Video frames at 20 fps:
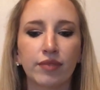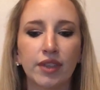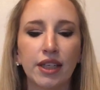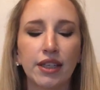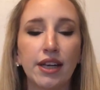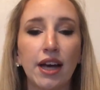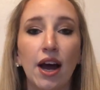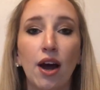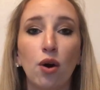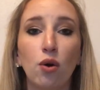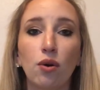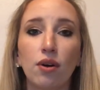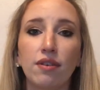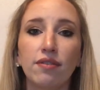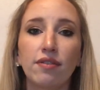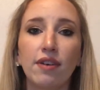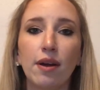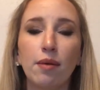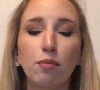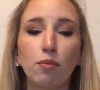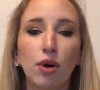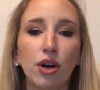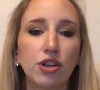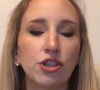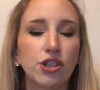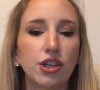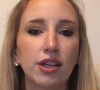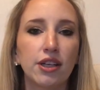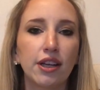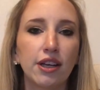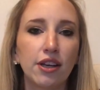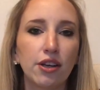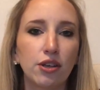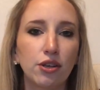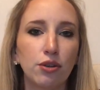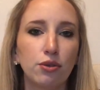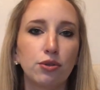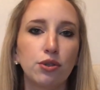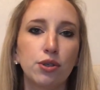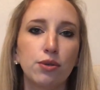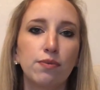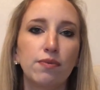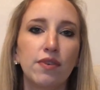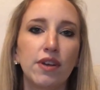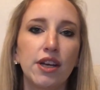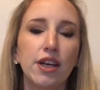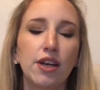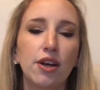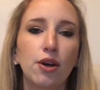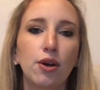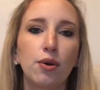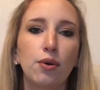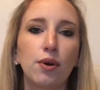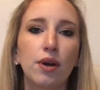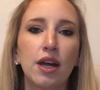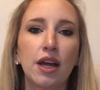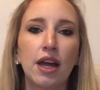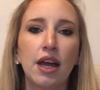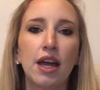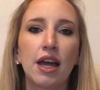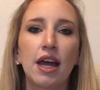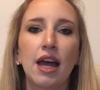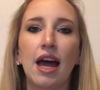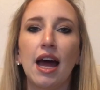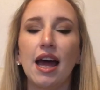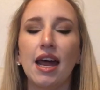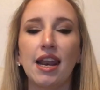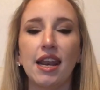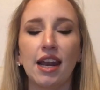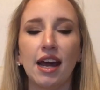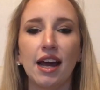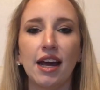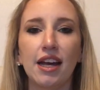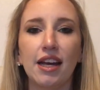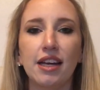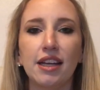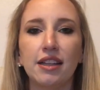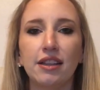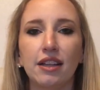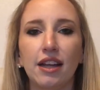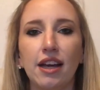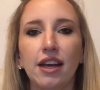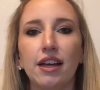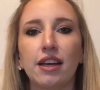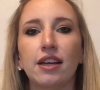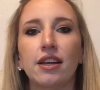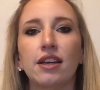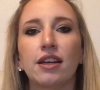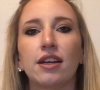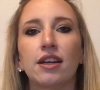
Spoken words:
yeah, or if I'm watching like a YouTube video at night, like